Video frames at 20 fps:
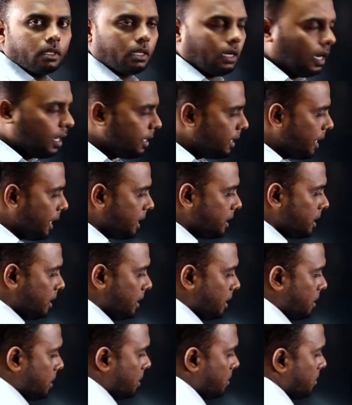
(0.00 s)
Under
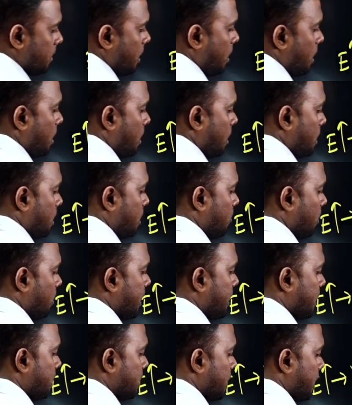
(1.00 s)
excitation. Now let
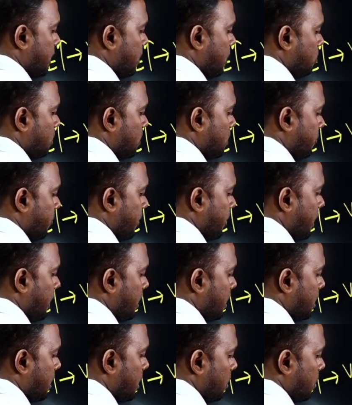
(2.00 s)
us reduce the field
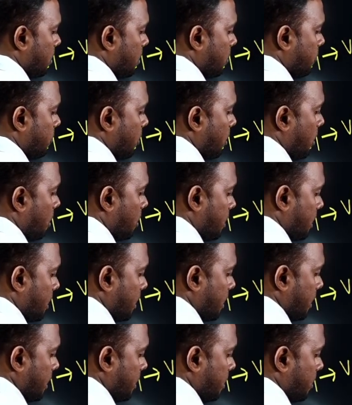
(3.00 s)
current of
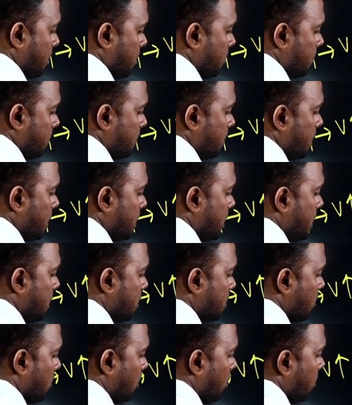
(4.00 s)
alternator. This is
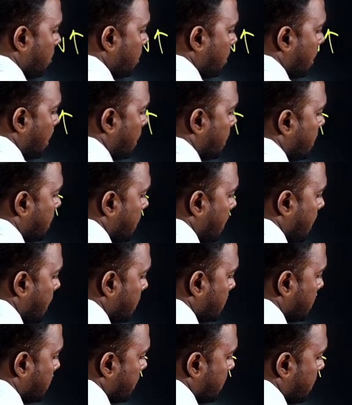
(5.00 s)
called under
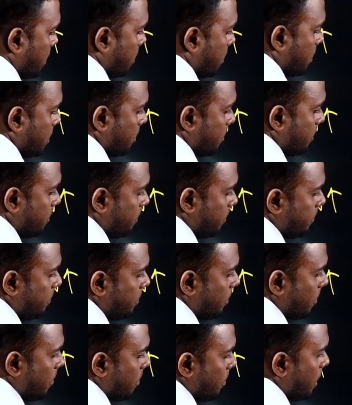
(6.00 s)
excitation.
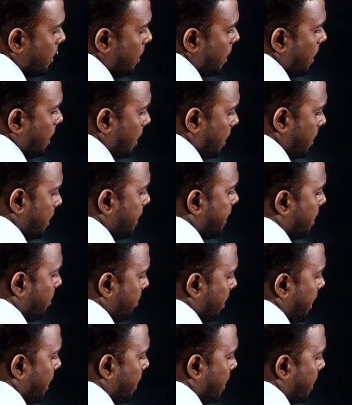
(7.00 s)
Little
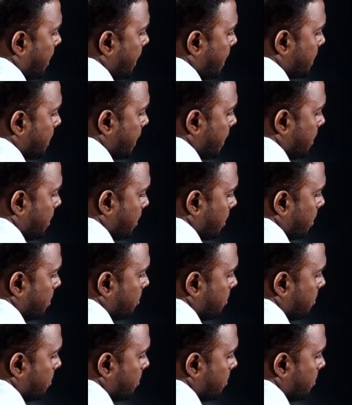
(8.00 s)
bit under excited.